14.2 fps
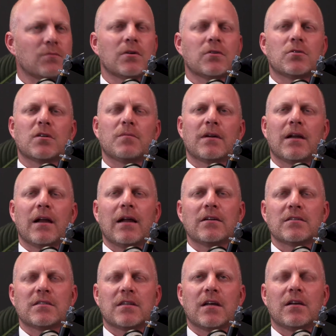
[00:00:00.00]
and we were talking about an
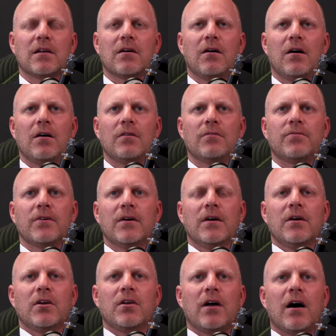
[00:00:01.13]
understanding of,
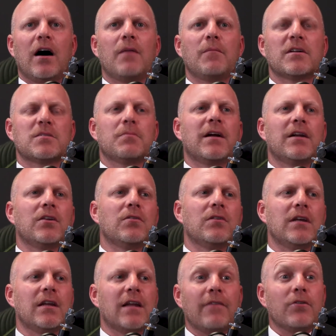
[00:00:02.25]
how much money you
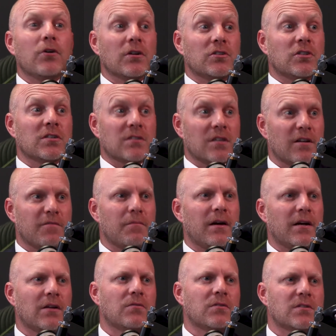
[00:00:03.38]
need. Have you got just enough
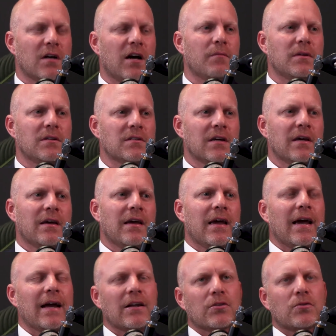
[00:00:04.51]
money in retirement?
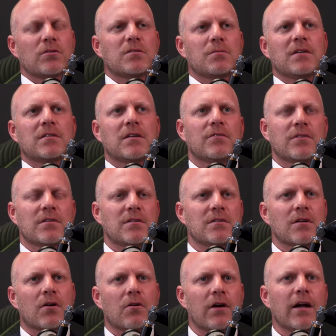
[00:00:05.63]
And I thought to myself, this is a
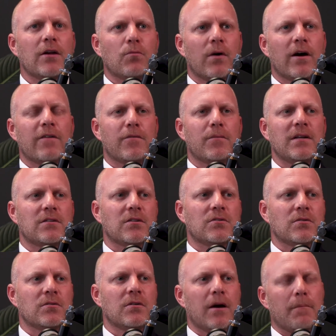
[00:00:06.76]
great way for me to
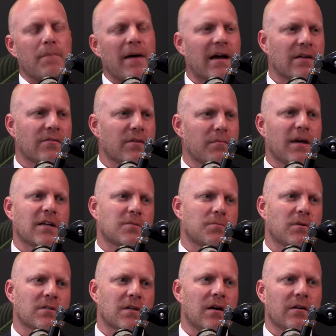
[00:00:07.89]
do a back of the max
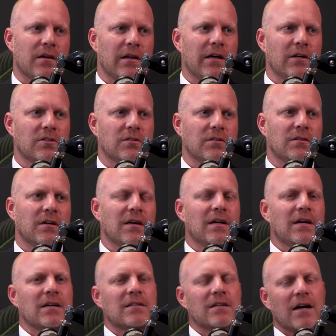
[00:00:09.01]
spot calculation
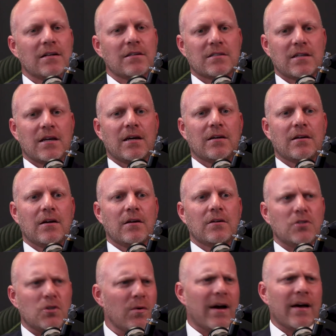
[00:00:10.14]
to understand,
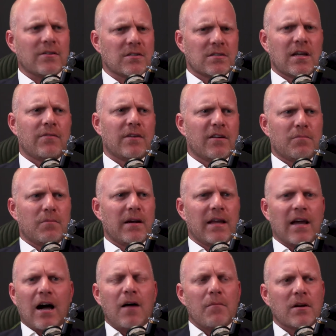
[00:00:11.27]
do I just have enough money?
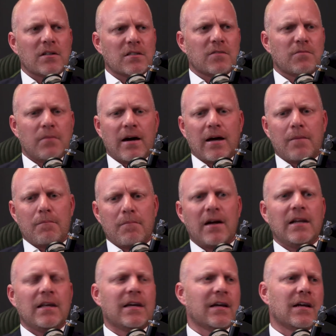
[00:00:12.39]
How much of my
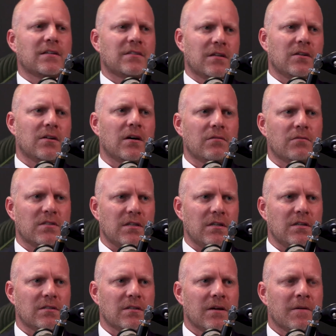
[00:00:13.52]
money can I send
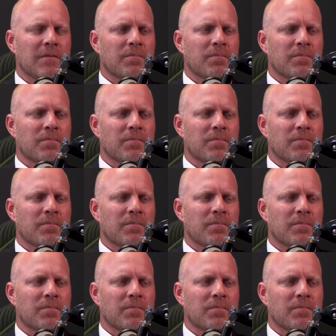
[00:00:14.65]
overseas?